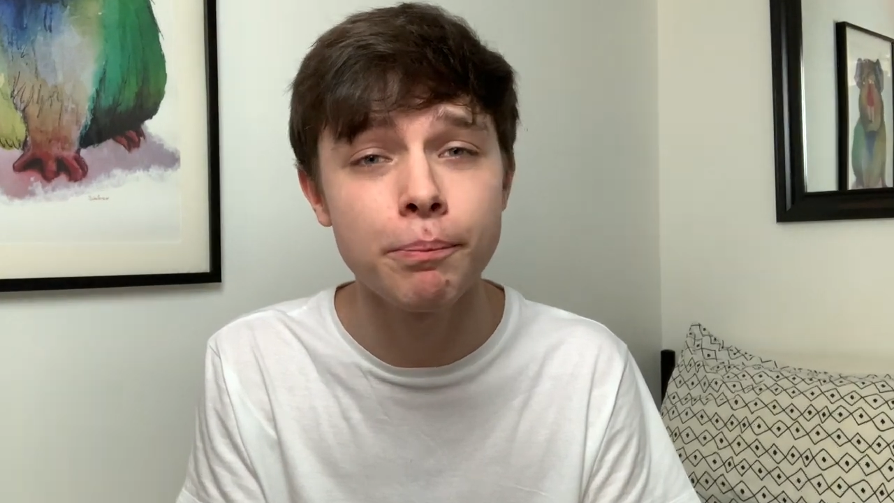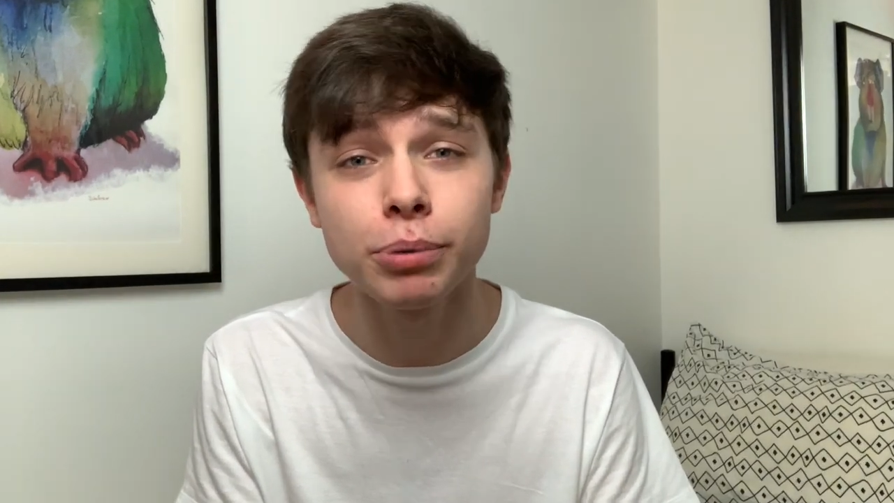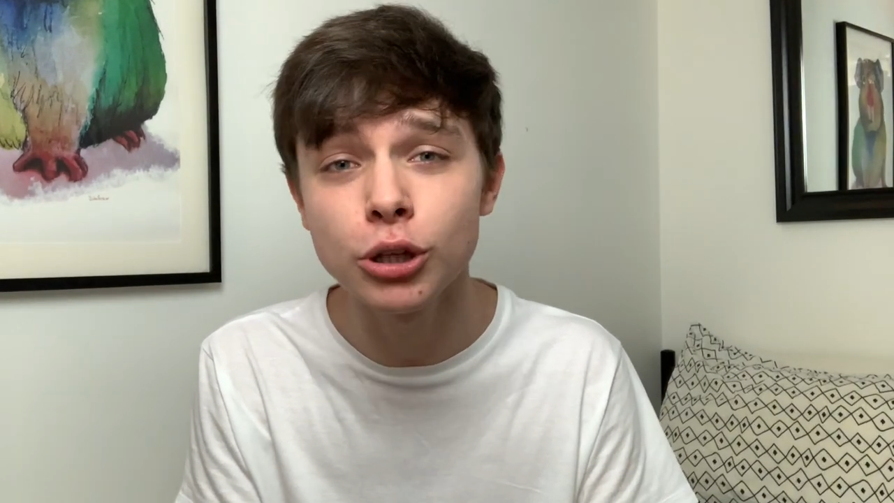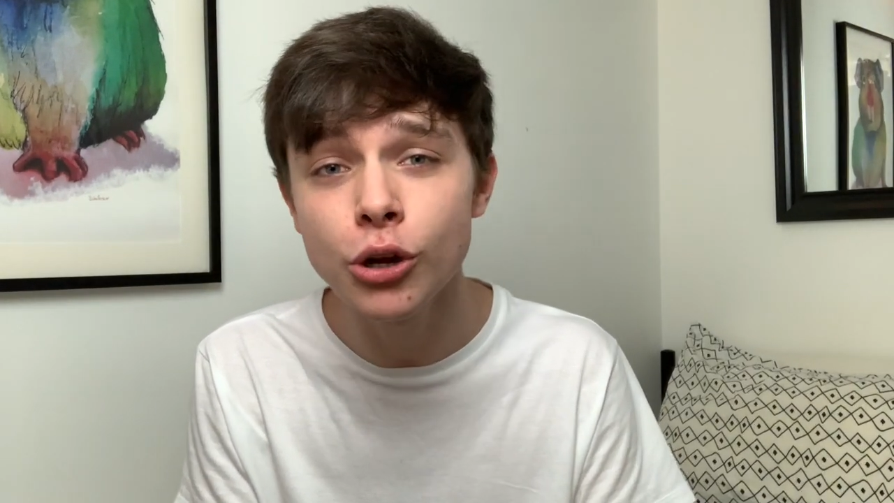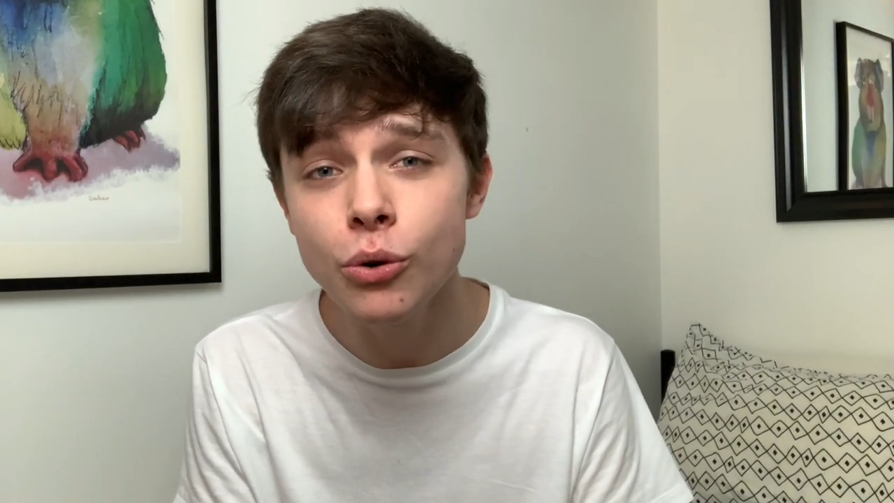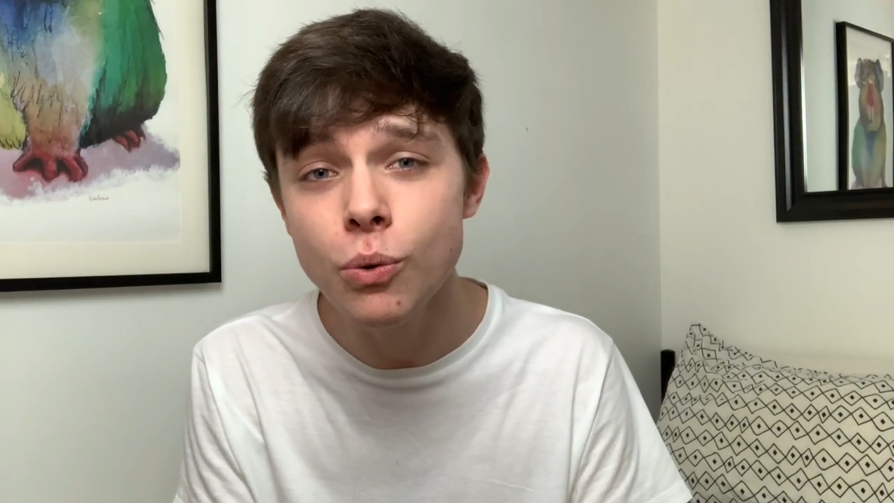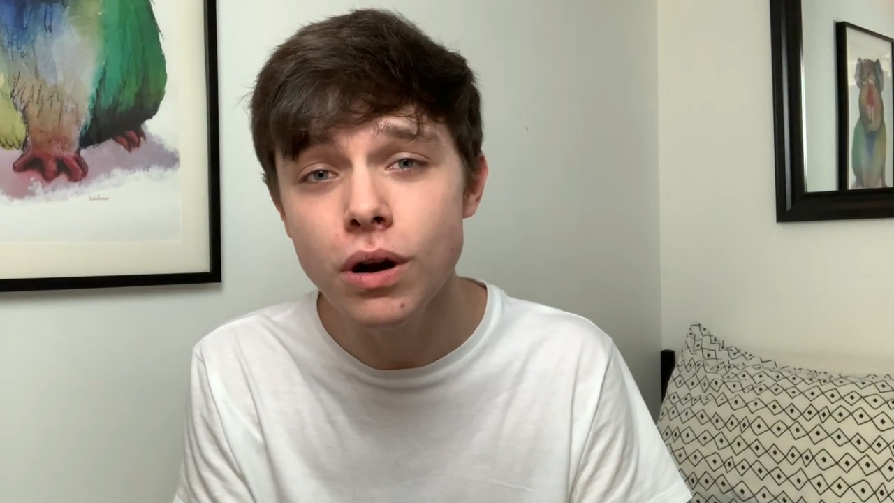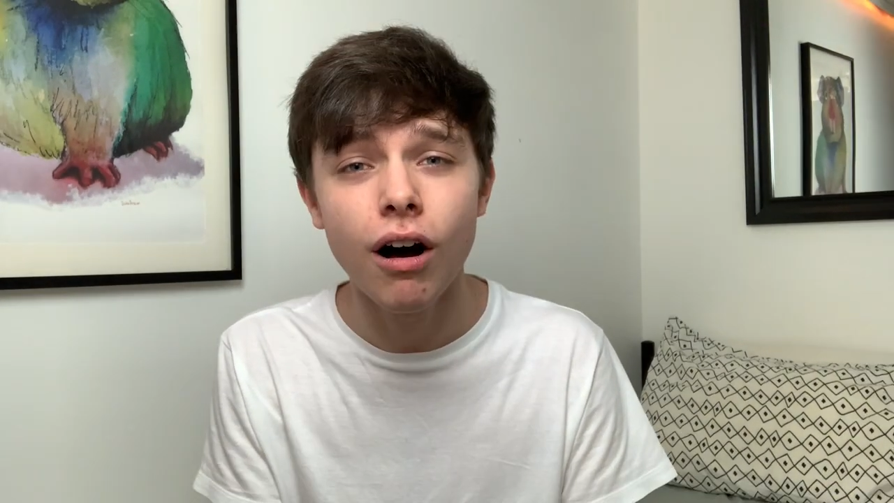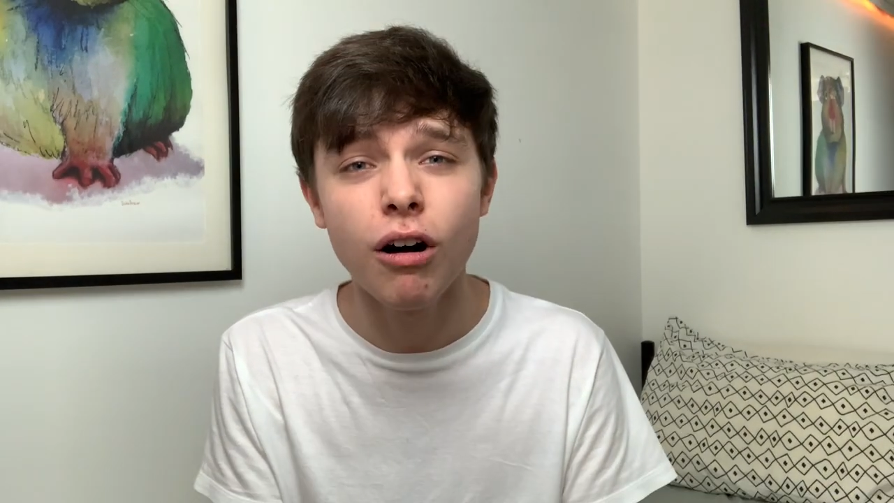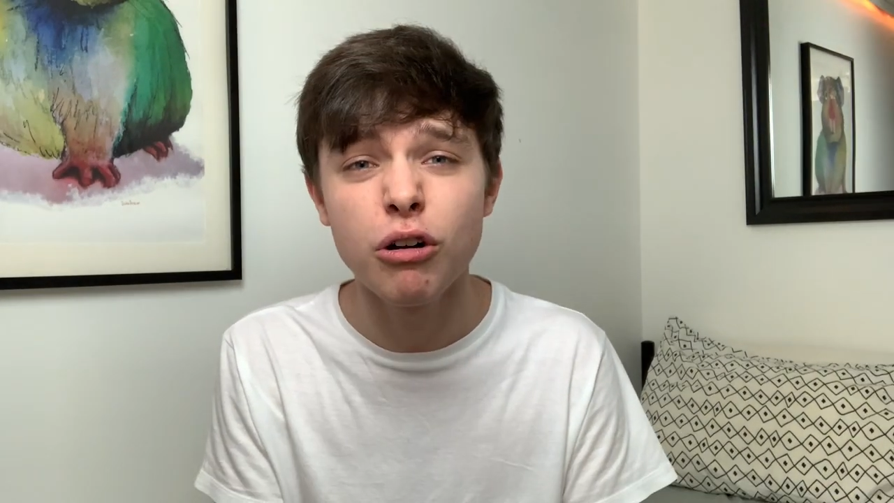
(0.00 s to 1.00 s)

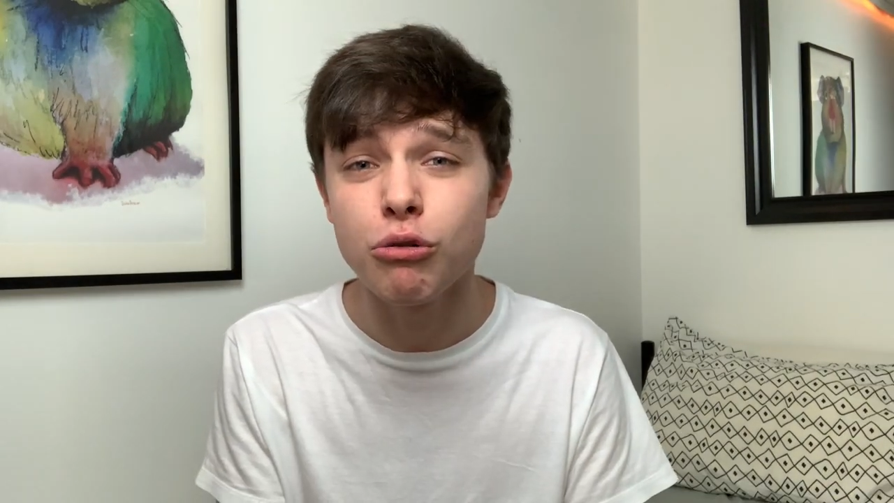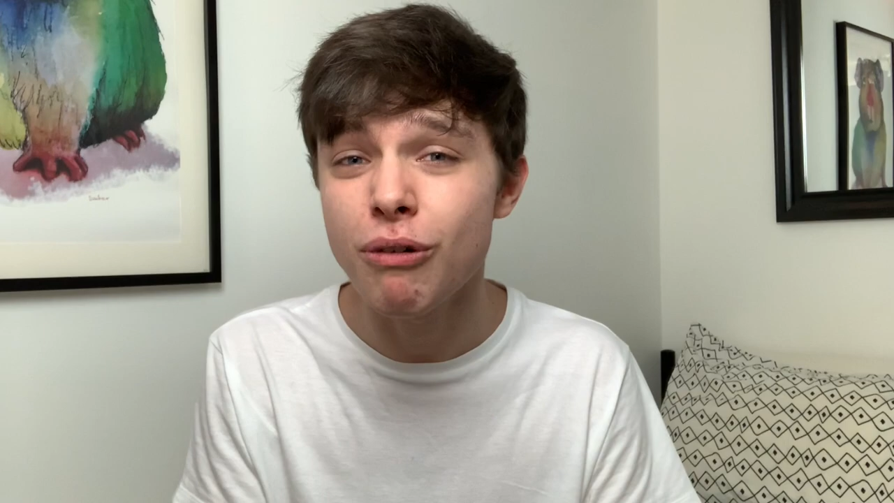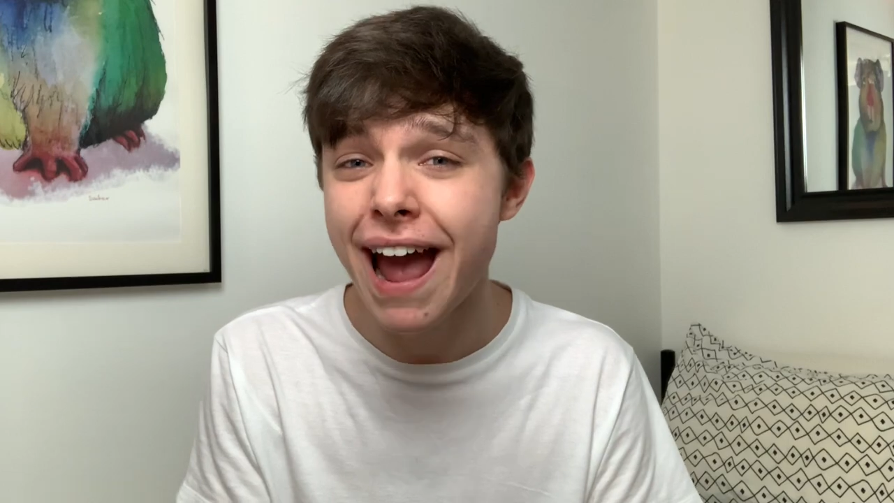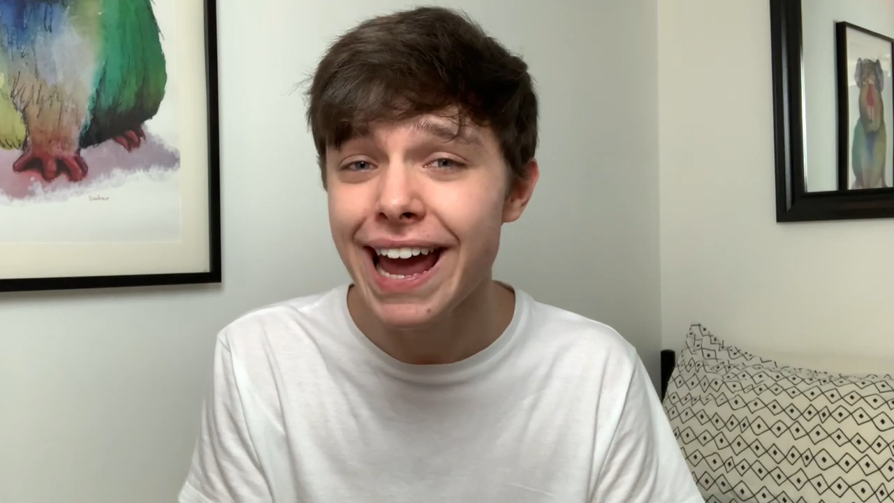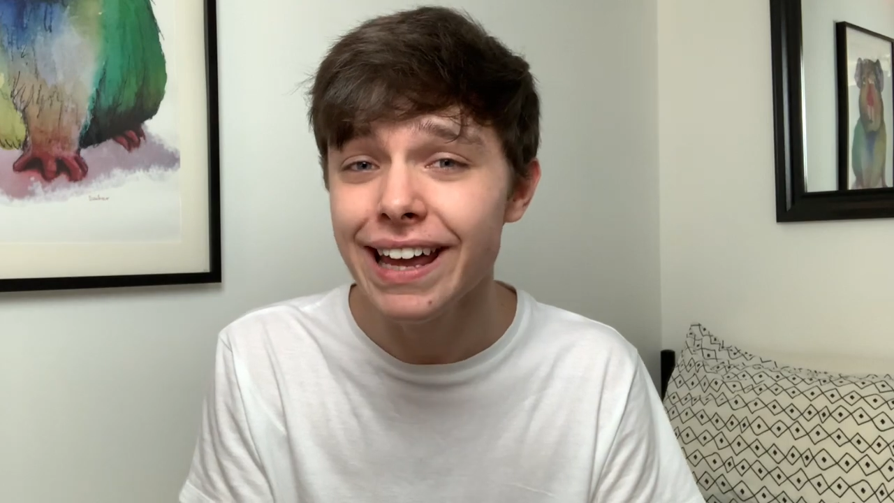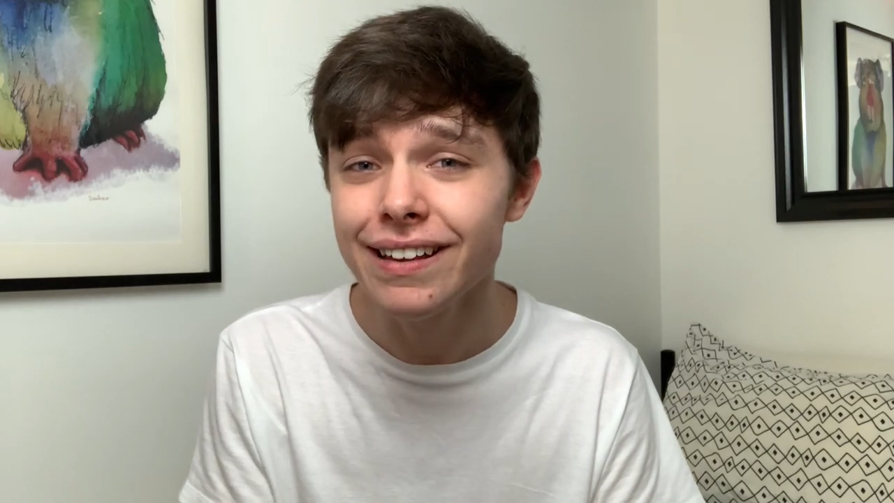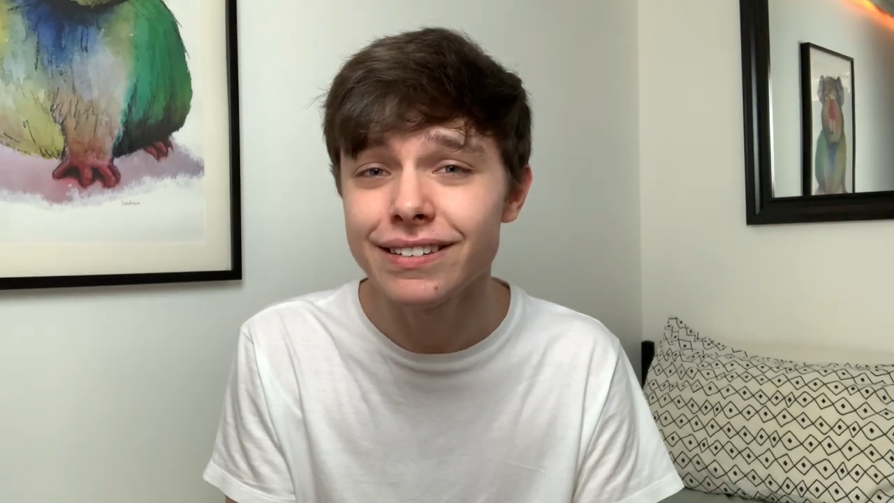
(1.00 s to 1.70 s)
blue or grey,